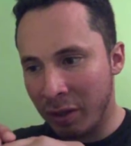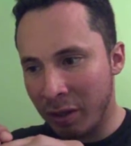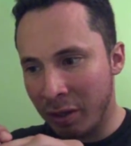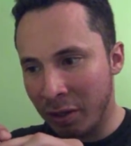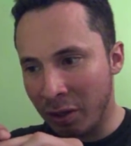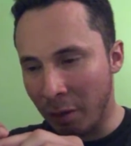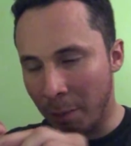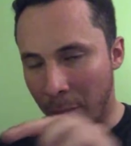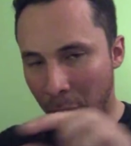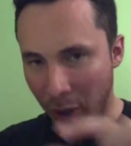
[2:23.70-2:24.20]

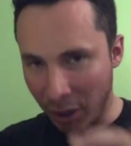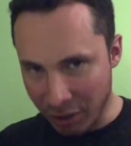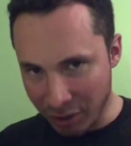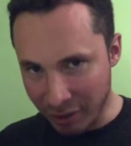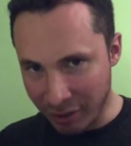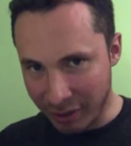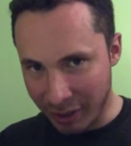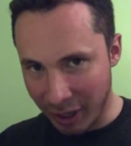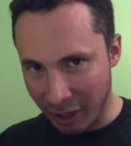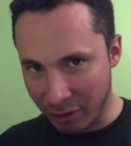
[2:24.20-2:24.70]
the
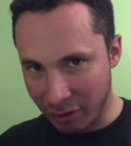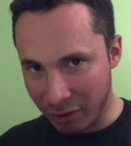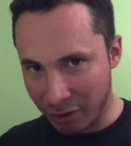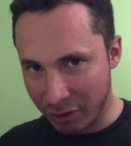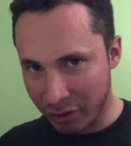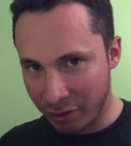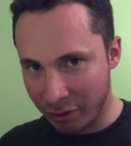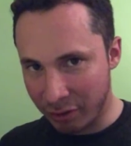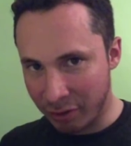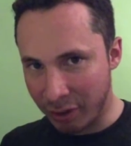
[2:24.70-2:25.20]
present
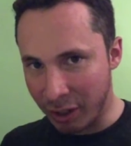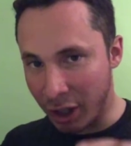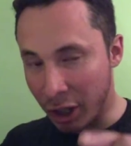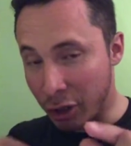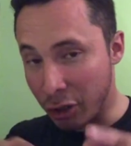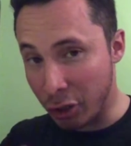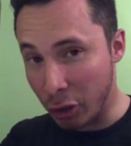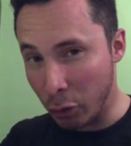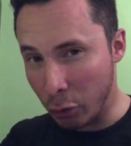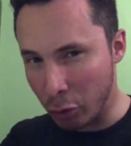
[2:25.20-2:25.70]
tense
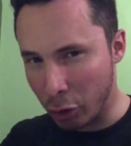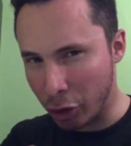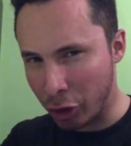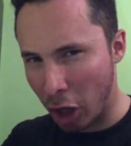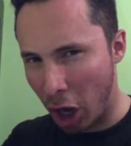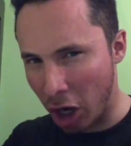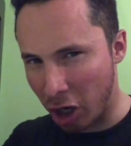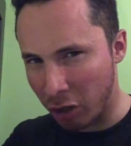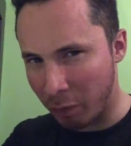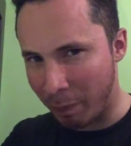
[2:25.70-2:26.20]
is used to
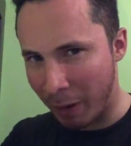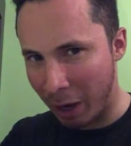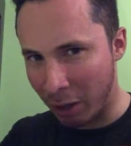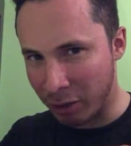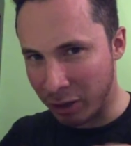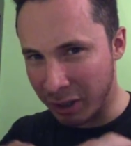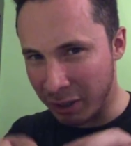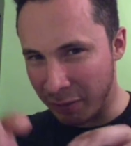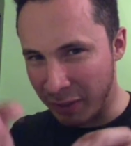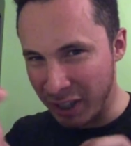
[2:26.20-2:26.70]
talk about
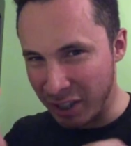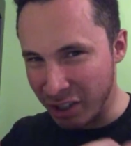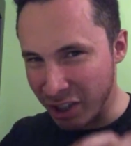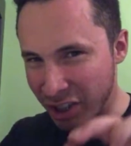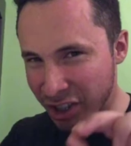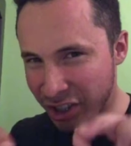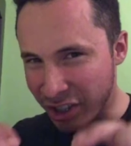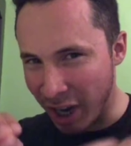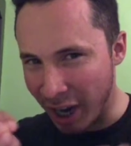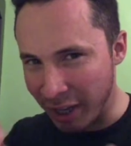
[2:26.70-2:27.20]
these
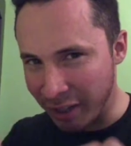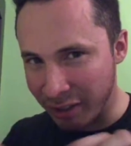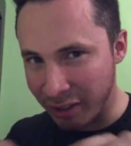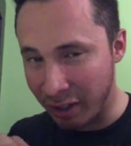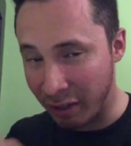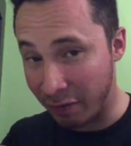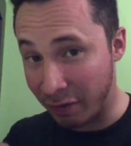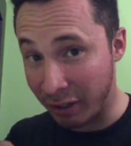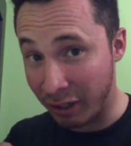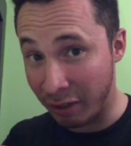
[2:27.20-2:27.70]

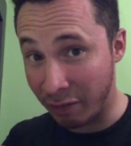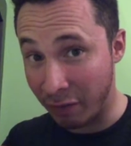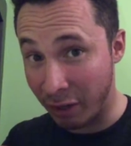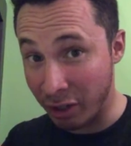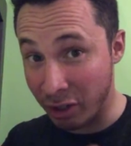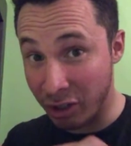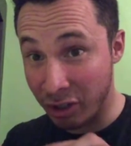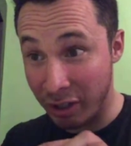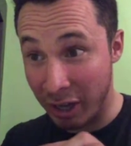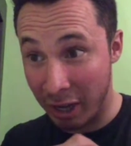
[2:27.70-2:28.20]
scientific
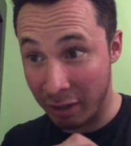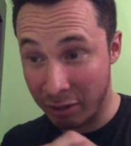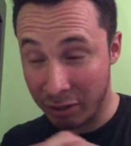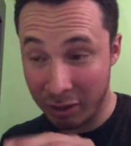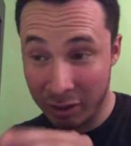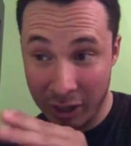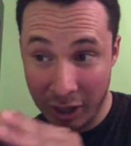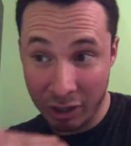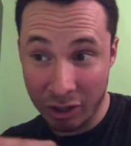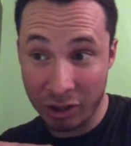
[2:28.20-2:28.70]
events that,
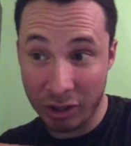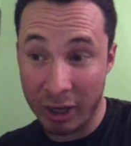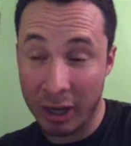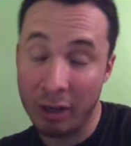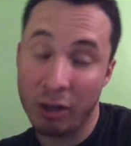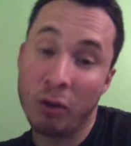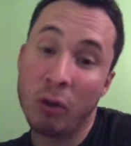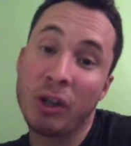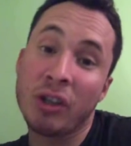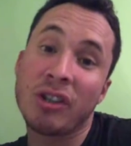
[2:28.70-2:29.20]
let's say,
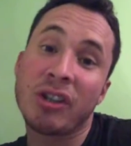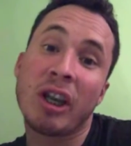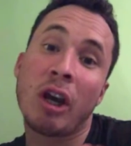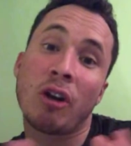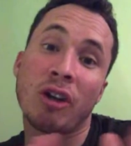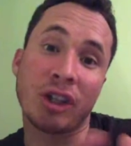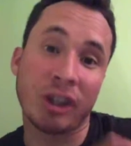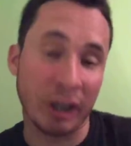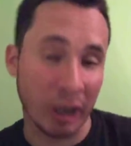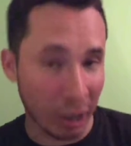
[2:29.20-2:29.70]
you can say are
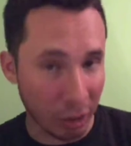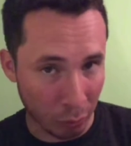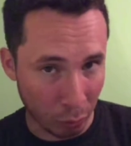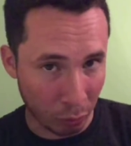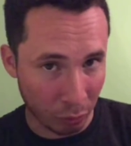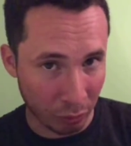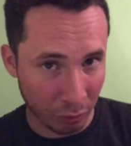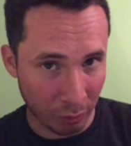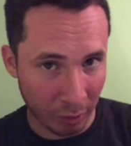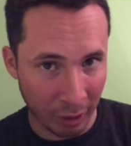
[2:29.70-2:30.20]

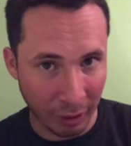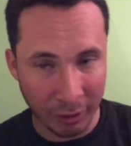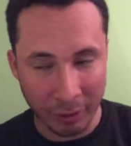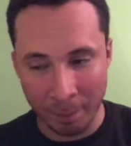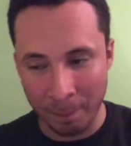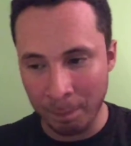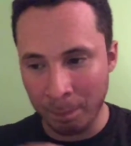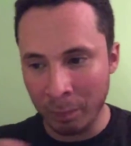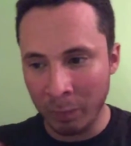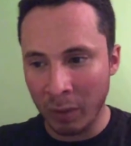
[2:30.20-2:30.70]
scheduled, right?
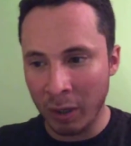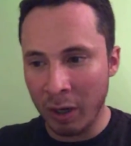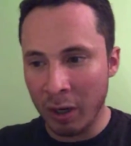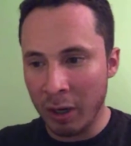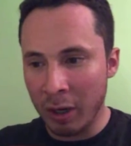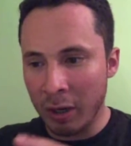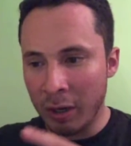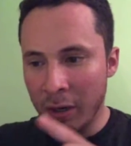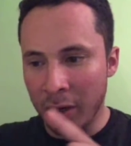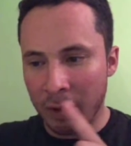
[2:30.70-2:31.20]

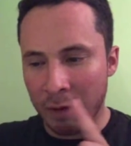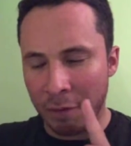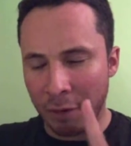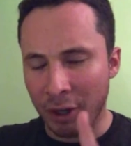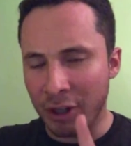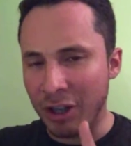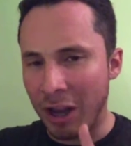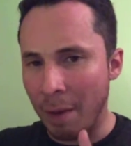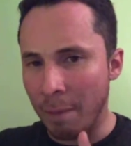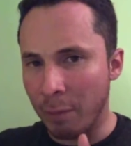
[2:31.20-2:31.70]
For
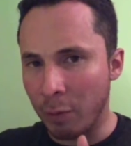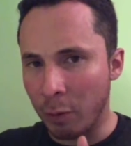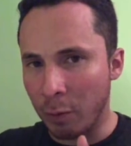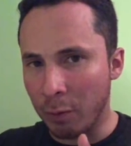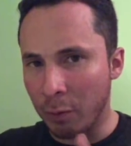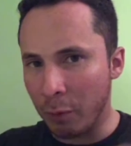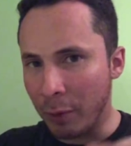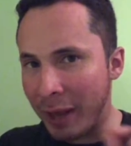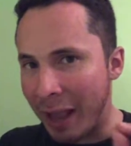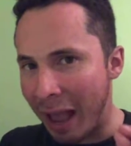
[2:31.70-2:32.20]
example,
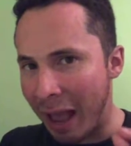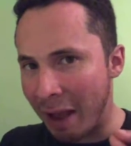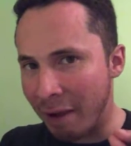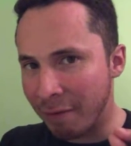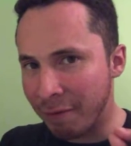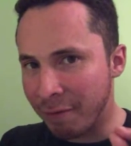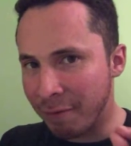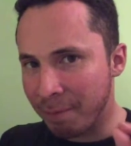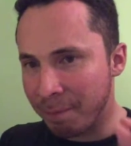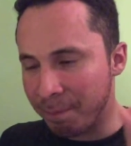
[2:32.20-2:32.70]
we
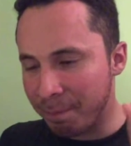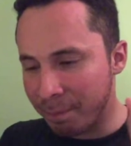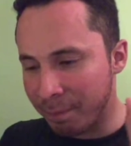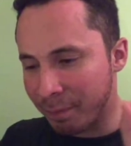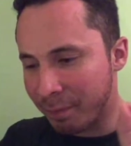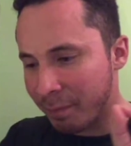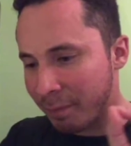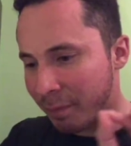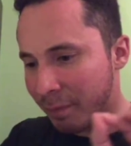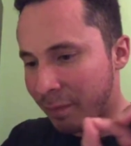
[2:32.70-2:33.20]
have
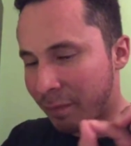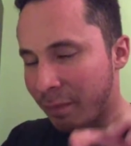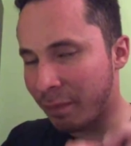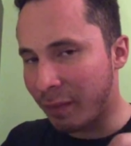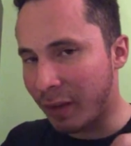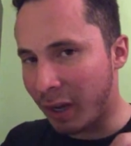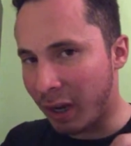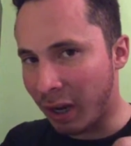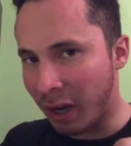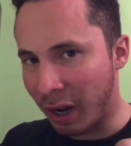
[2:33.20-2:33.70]

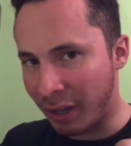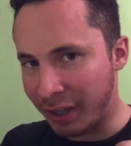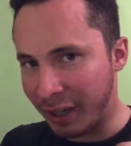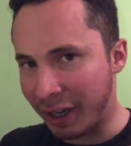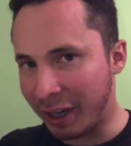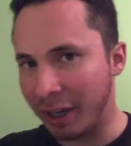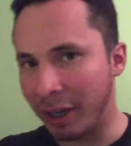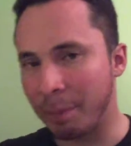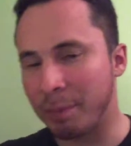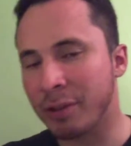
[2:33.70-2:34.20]
an
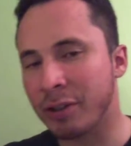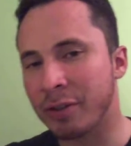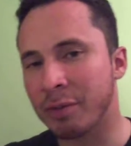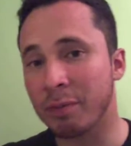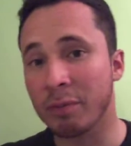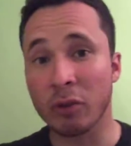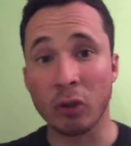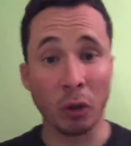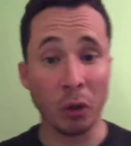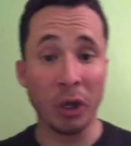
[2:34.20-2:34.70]
eclipse.
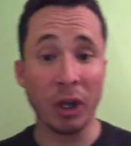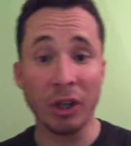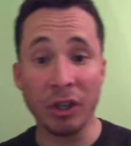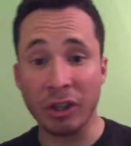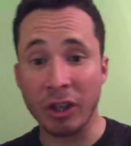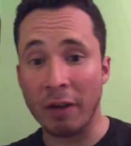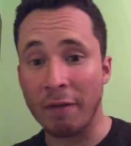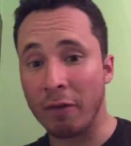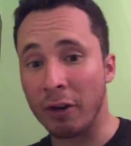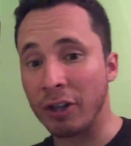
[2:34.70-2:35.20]
So you can
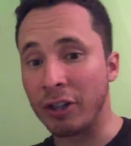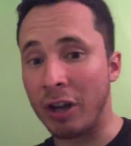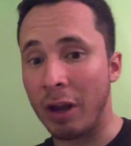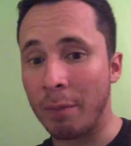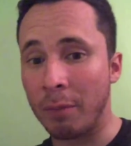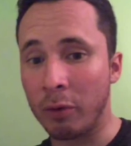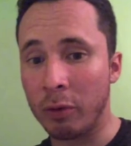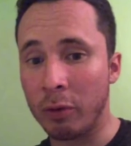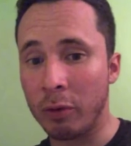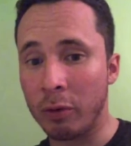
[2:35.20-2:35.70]
say, for
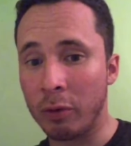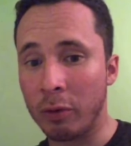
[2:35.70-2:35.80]
example,